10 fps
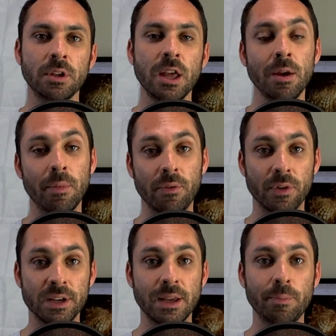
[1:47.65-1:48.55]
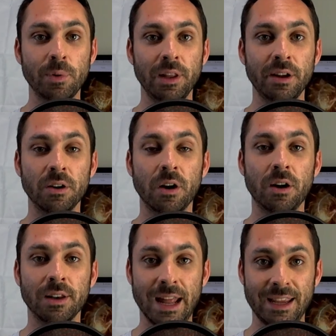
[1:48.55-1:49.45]
But for example, later
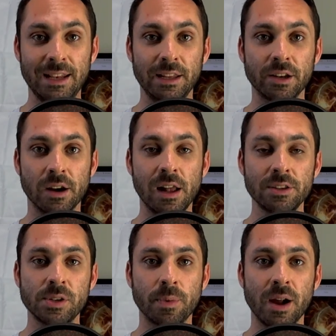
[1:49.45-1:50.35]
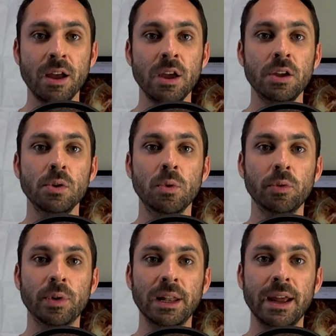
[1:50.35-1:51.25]
on, like in linear algebra, you will
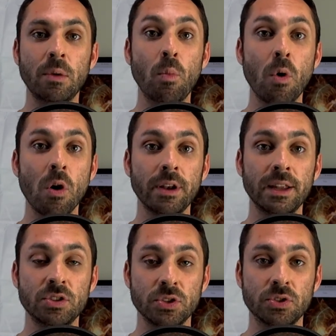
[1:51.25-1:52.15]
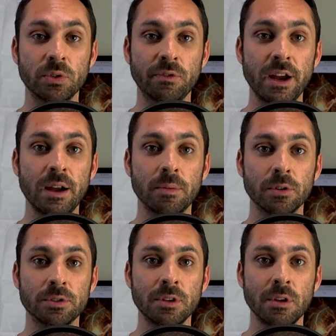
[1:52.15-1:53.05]
relate more than just two
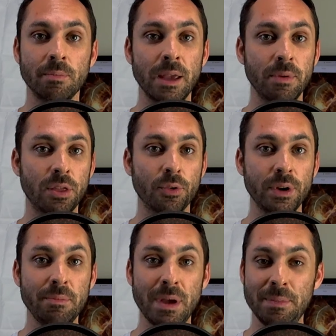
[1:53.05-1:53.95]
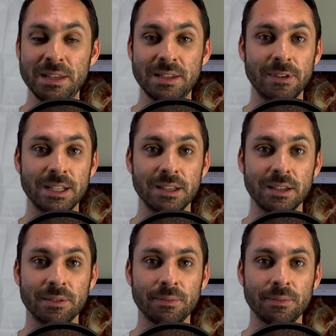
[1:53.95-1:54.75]
variables, maybe 3, maybe 17.